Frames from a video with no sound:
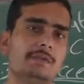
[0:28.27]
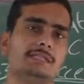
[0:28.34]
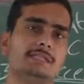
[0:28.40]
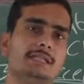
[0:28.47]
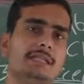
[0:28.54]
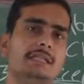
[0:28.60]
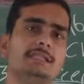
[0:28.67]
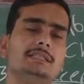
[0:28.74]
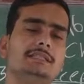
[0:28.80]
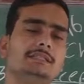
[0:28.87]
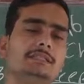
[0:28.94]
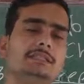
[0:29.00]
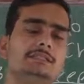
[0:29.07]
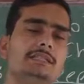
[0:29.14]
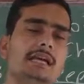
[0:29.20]
Basically
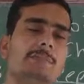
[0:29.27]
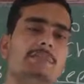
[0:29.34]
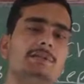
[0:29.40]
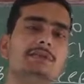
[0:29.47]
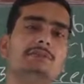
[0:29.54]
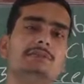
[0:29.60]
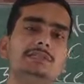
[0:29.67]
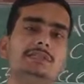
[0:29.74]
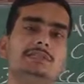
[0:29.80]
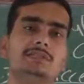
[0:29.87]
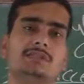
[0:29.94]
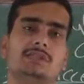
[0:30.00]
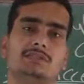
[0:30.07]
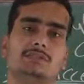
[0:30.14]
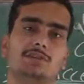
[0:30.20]
this is a chapter which
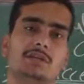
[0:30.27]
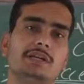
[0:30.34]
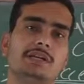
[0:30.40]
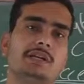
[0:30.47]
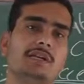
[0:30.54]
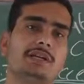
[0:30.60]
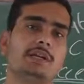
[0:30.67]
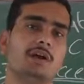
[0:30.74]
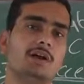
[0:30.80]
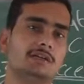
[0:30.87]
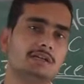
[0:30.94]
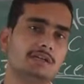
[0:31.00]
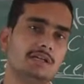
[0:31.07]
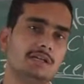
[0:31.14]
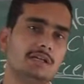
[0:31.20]
is consolidated or
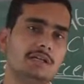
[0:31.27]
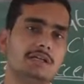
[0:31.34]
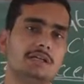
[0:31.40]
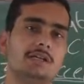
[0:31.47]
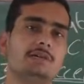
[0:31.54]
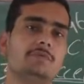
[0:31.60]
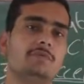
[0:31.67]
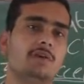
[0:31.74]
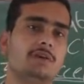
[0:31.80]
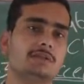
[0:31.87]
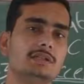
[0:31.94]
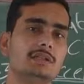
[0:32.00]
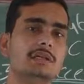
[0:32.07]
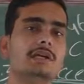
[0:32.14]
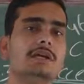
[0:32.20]
conducted
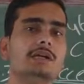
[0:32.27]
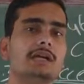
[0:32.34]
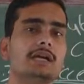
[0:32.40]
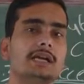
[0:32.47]
for the